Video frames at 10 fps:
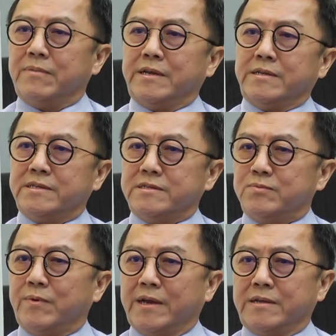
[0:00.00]

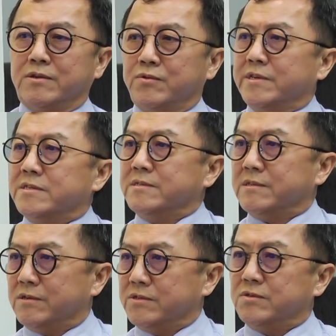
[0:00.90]
places where the
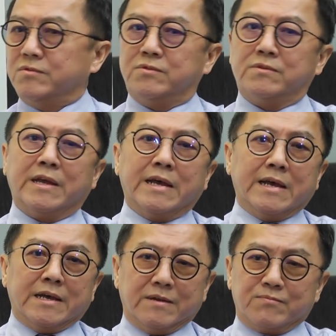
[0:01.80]
locations are not so good,
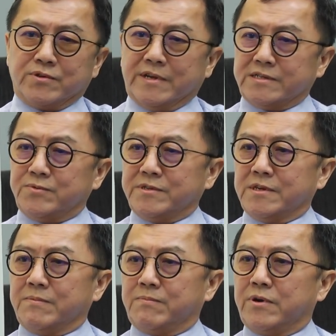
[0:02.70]
in products which
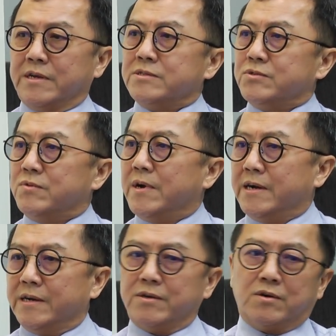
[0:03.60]
are priced too
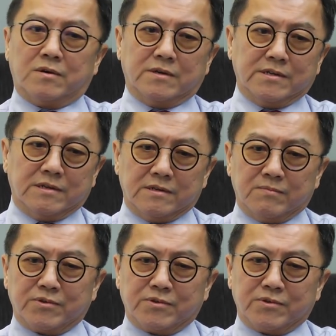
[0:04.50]
high, or in